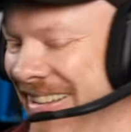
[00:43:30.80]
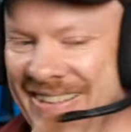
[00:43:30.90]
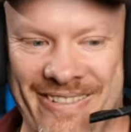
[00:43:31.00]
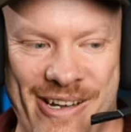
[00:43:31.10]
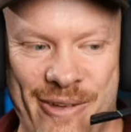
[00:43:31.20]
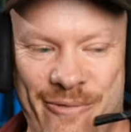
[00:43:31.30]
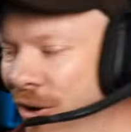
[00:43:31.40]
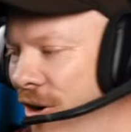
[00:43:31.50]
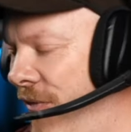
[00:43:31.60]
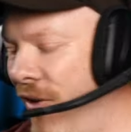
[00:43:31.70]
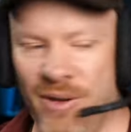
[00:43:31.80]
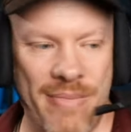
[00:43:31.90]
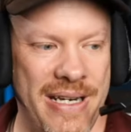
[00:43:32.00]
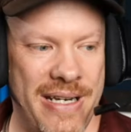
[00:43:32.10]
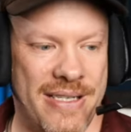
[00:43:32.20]
Right, 44
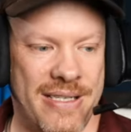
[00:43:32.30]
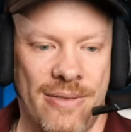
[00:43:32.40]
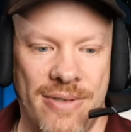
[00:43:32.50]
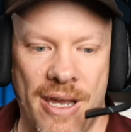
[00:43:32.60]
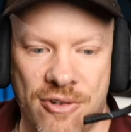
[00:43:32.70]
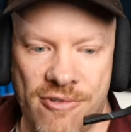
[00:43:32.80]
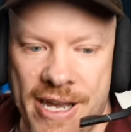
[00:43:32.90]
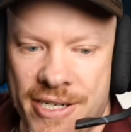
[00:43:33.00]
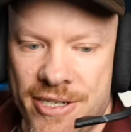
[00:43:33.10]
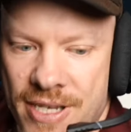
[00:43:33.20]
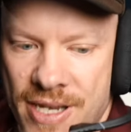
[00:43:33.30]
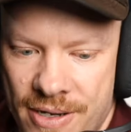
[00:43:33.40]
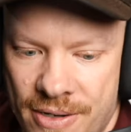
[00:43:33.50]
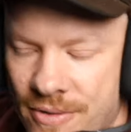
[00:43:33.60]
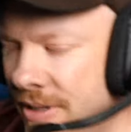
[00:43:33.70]
minutes, still no crash,
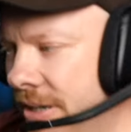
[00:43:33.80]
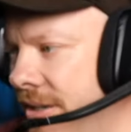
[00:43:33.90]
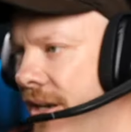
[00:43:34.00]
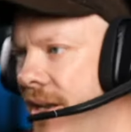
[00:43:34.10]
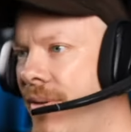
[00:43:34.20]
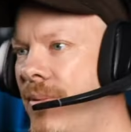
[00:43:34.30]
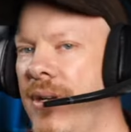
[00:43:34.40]
so I don't know.